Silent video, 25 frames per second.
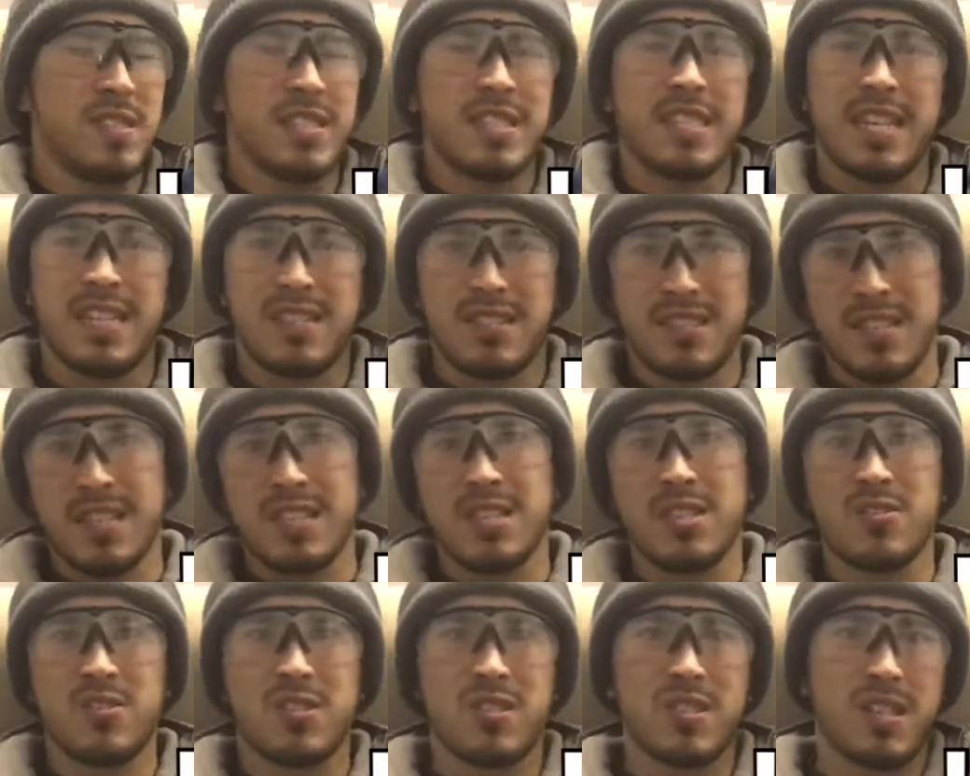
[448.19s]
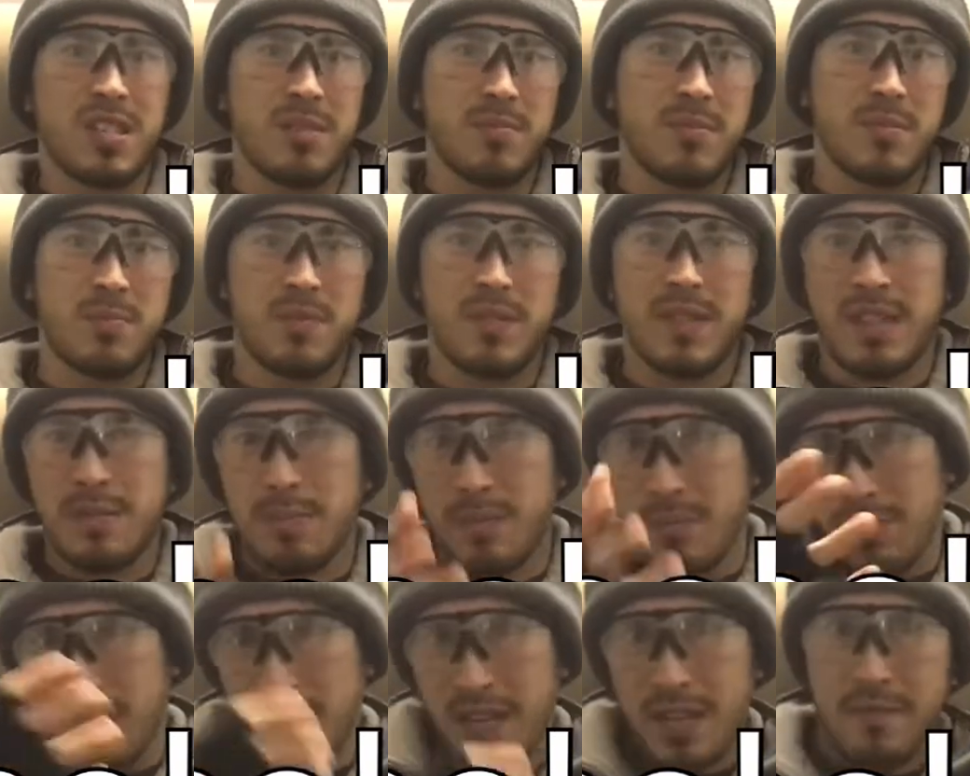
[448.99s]
yes, they use snipers, but they've been
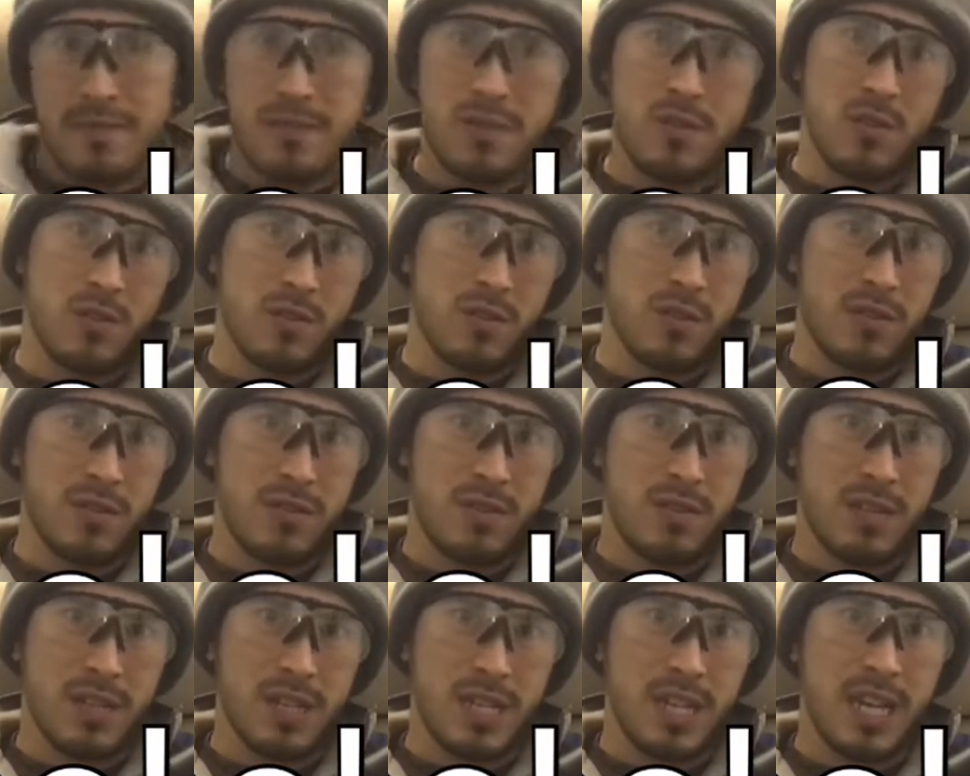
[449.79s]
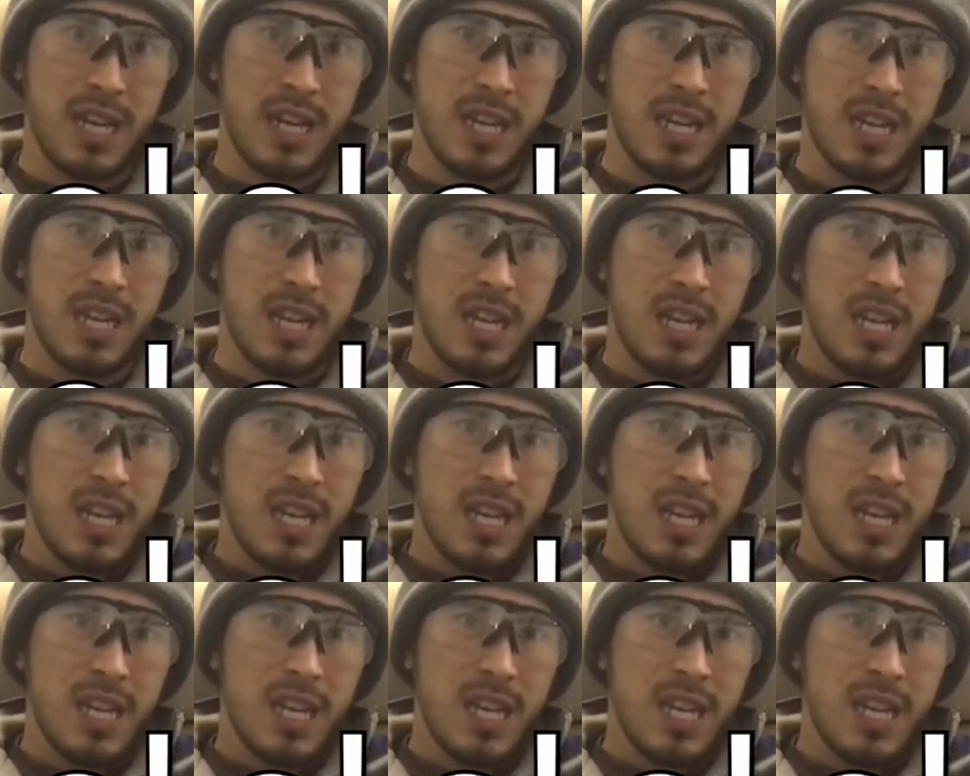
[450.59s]
playing for longer, okay?